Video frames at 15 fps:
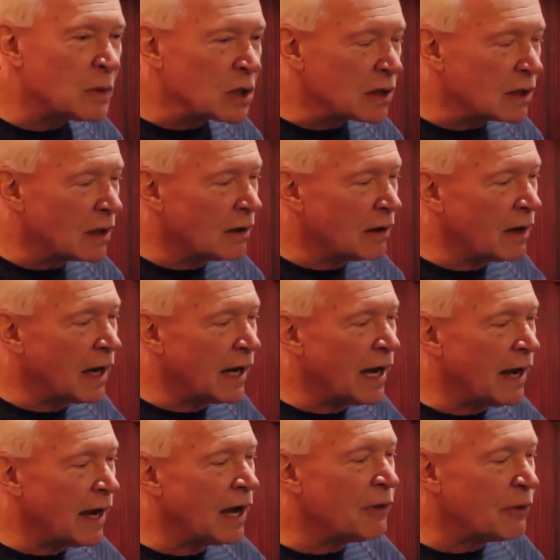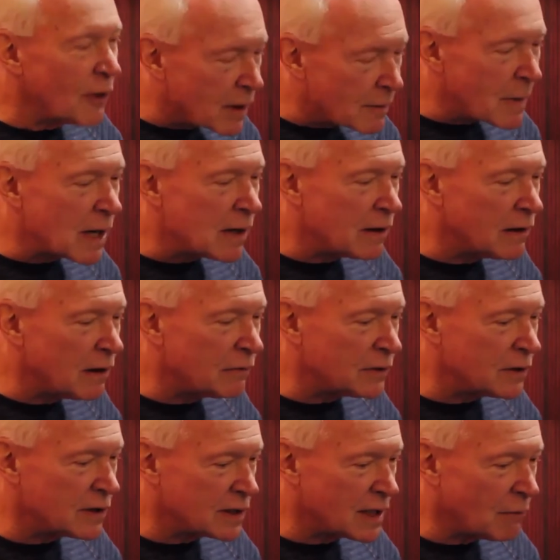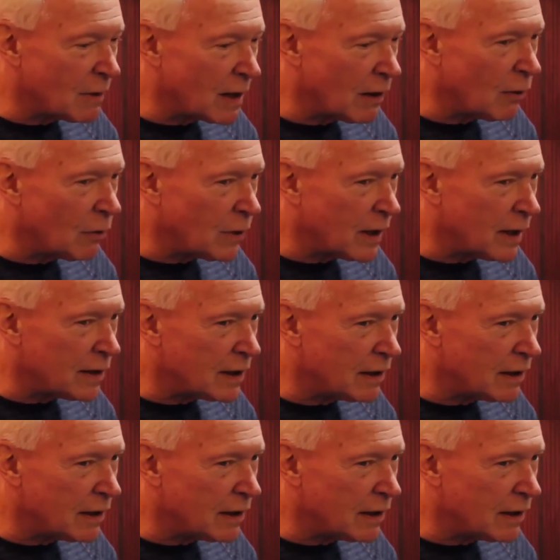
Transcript: But uh, I, I, thought about it enough to say, well, okay.